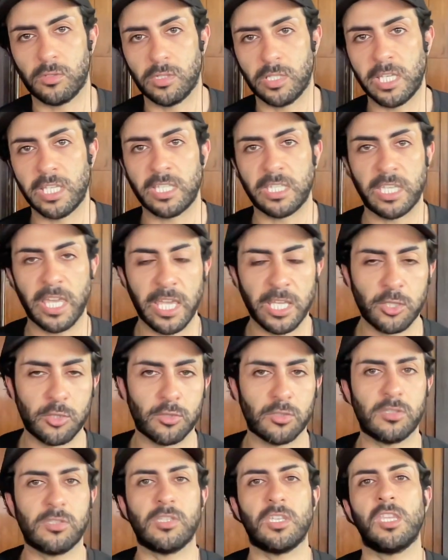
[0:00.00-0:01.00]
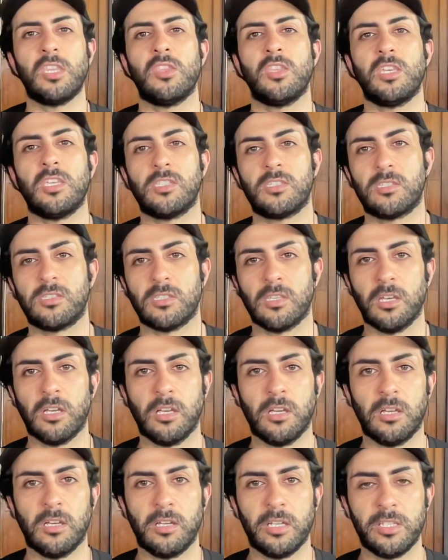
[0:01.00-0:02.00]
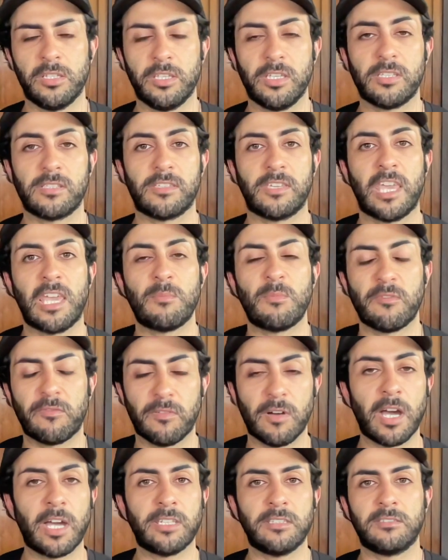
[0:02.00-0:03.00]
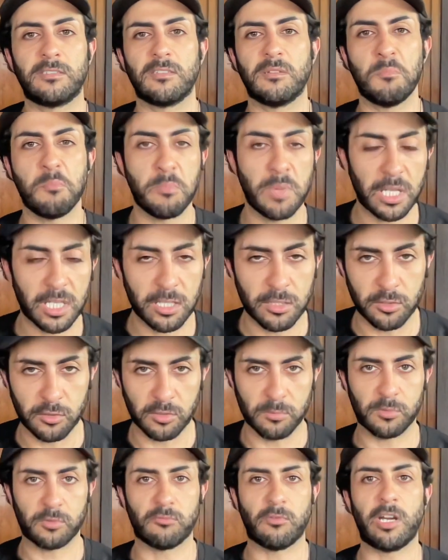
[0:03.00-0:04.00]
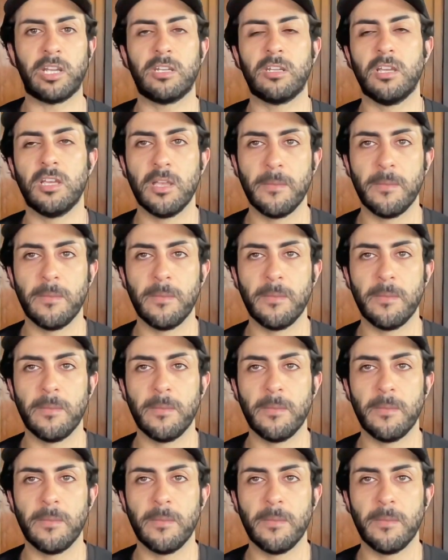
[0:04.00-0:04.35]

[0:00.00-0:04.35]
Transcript: engage us in these gamified mechanisms, right?